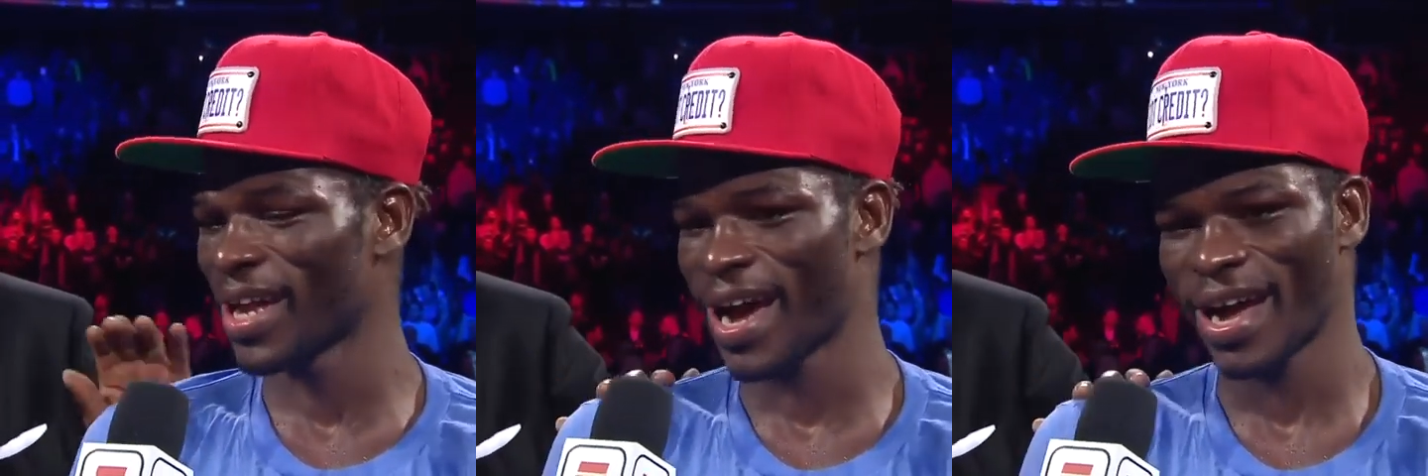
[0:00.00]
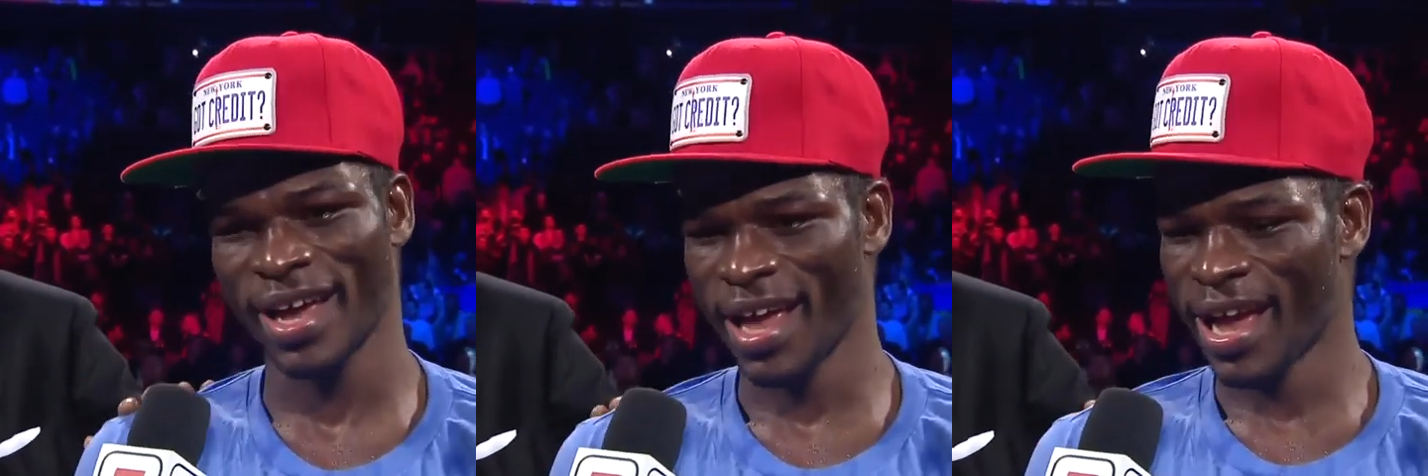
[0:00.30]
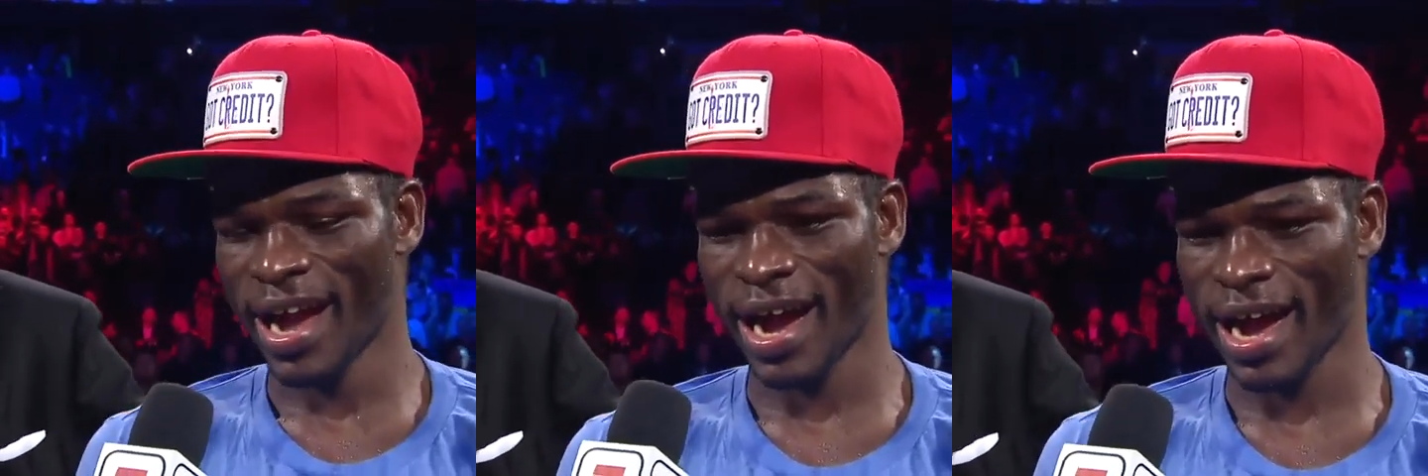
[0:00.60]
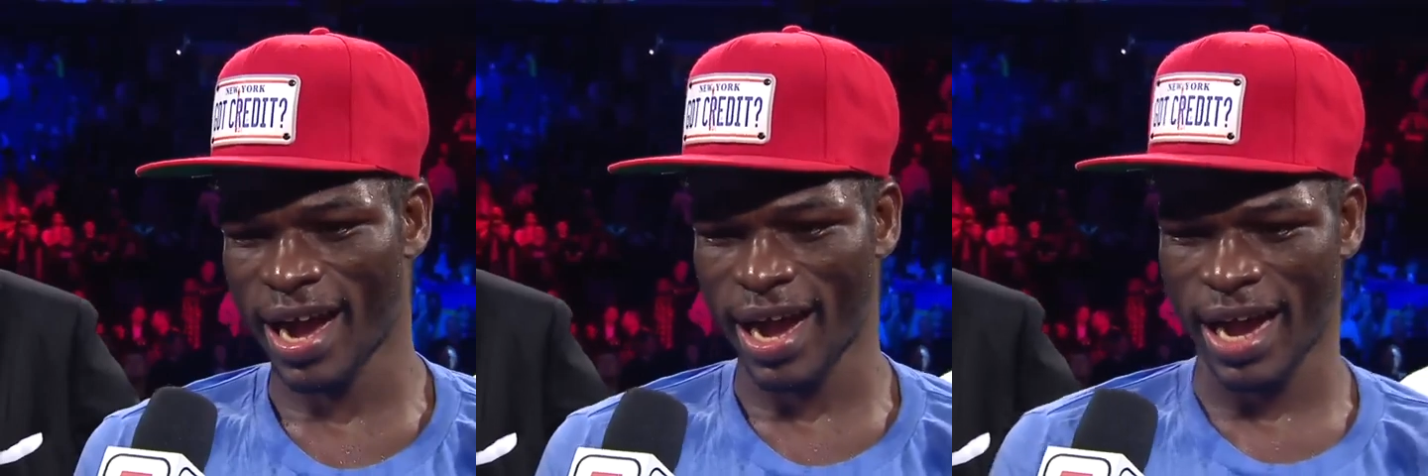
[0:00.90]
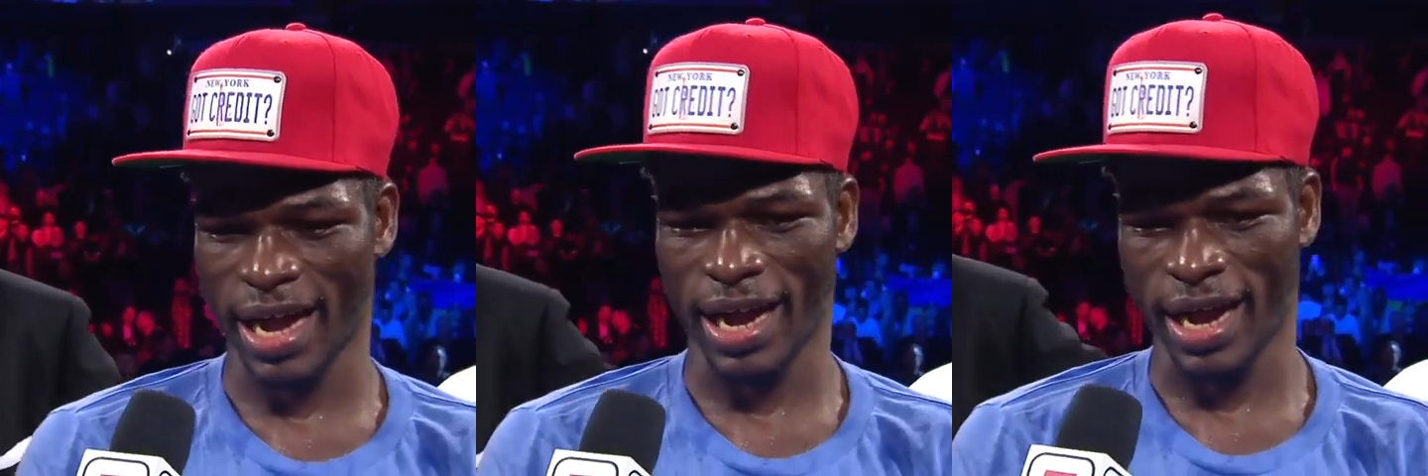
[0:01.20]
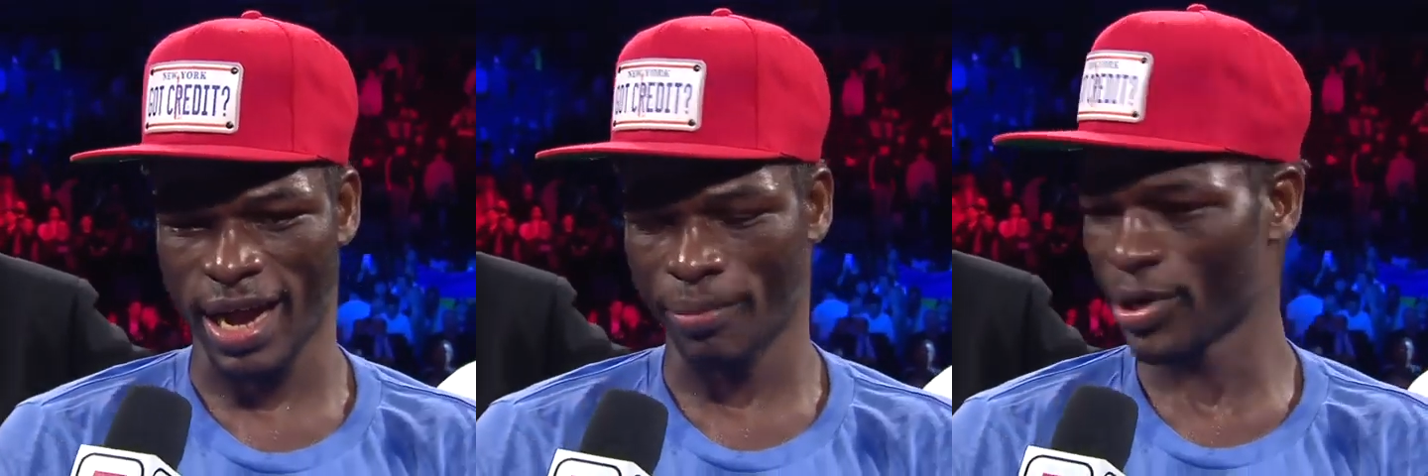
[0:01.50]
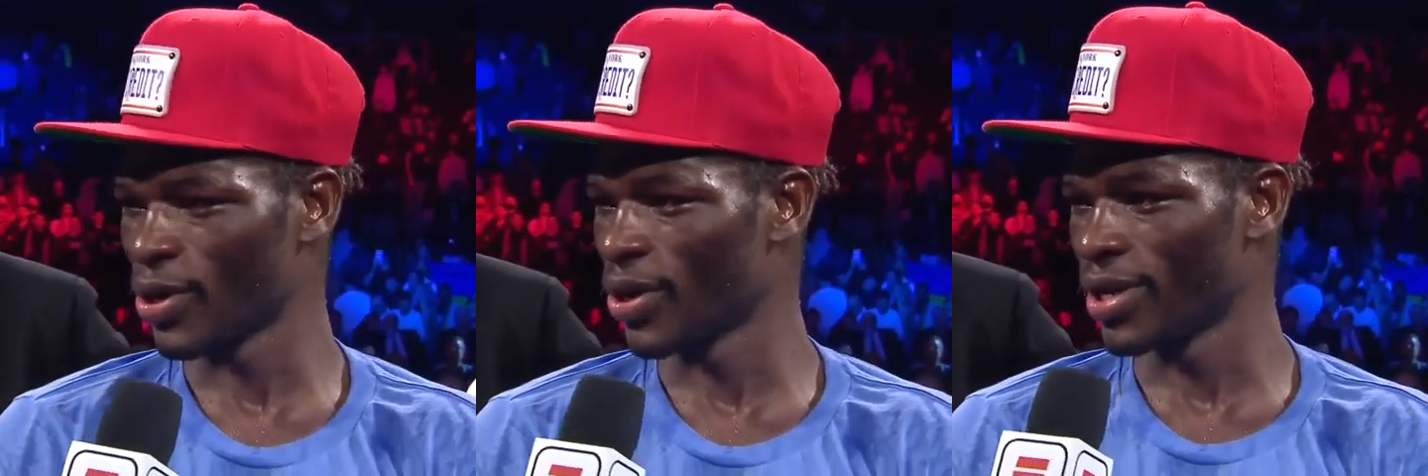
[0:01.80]
I, I, I,
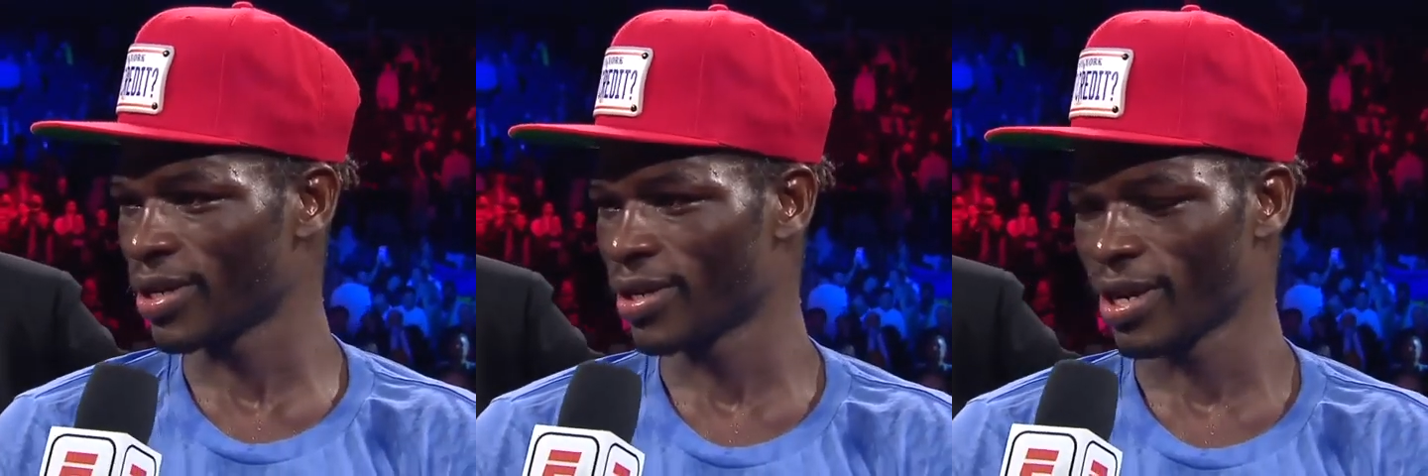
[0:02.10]
I'm good.